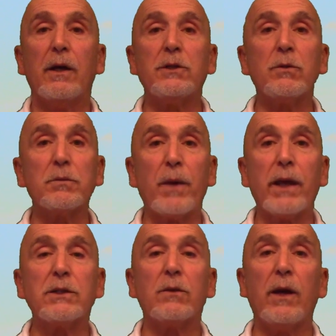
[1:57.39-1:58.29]
and she was
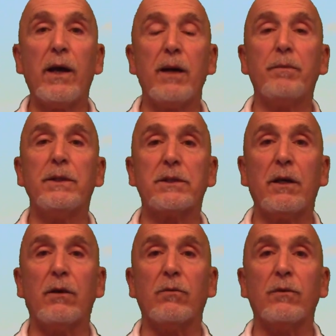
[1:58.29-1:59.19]
back to her happy
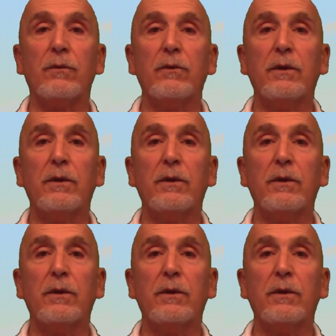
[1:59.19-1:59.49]
self.